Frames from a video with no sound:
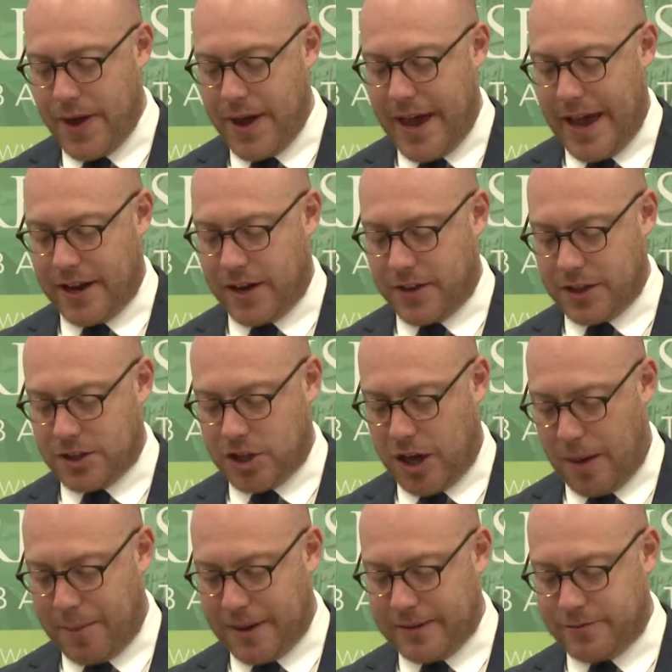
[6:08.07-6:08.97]
And on the
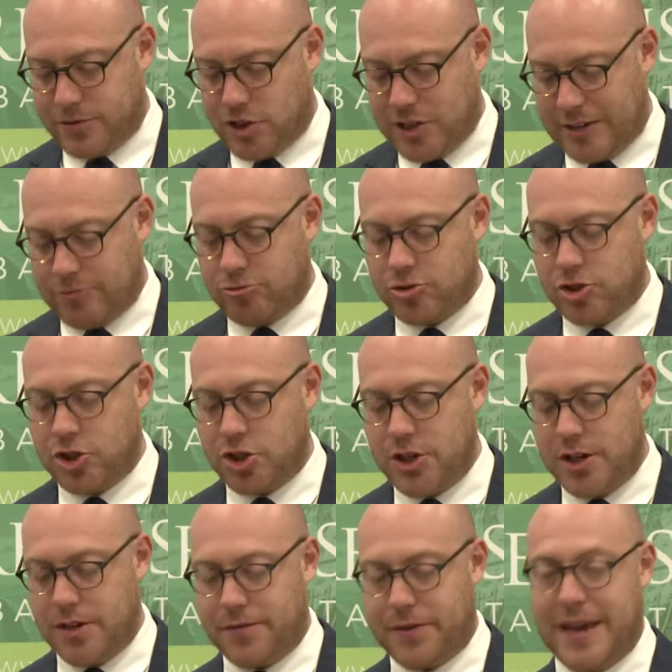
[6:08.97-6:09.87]
topic of general
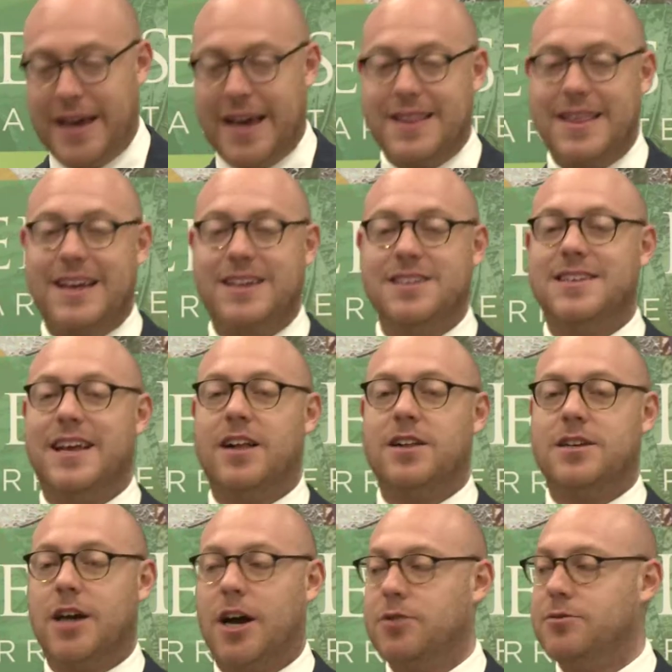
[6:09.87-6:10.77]
duty of care, that is
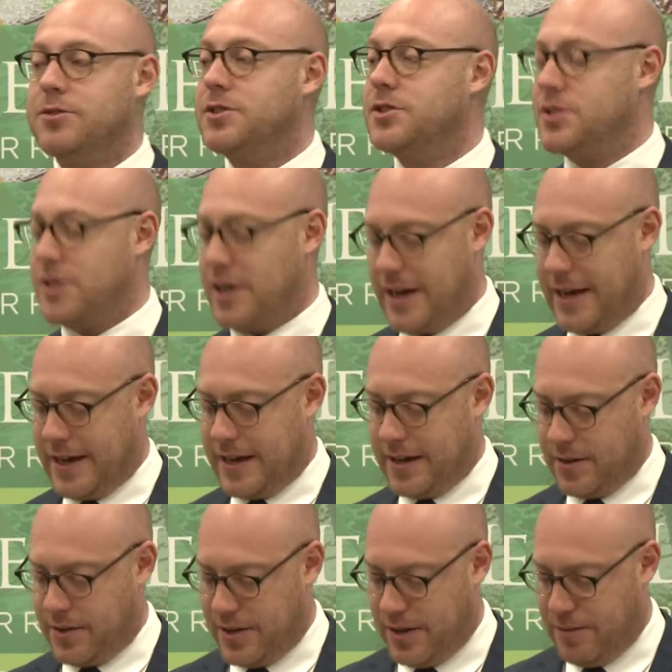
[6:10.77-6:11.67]
Alcoa's,
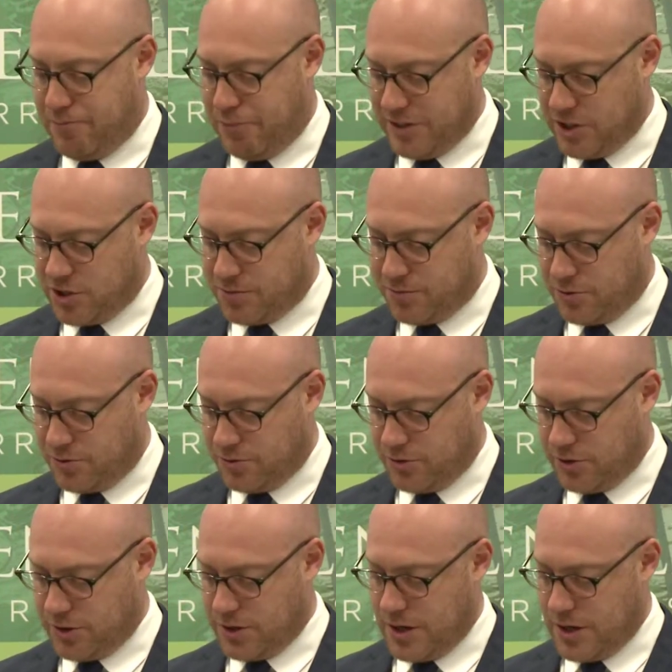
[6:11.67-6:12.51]
the principal,